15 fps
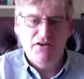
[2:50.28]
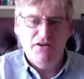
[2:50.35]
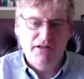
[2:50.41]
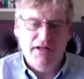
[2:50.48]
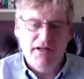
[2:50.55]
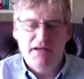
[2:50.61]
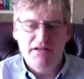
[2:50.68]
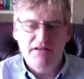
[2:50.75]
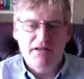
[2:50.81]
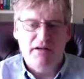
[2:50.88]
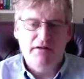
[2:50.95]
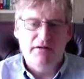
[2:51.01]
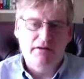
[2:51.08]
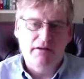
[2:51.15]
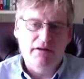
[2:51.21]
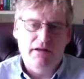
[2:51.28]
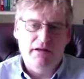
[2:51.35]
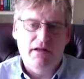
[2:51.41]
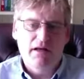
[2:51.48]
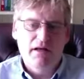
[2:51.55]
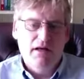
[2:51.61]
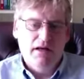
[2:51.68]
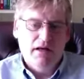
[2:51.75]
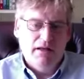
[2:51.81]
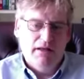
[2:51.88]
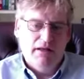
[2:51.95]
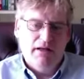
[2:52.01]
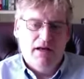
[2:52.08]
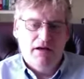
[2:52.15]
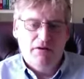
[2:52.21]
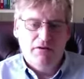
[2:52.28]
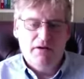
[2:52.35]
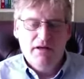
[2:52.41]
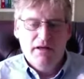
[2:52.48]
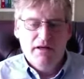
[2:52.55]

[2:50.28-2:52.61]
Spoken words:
in the data center and in the cloud,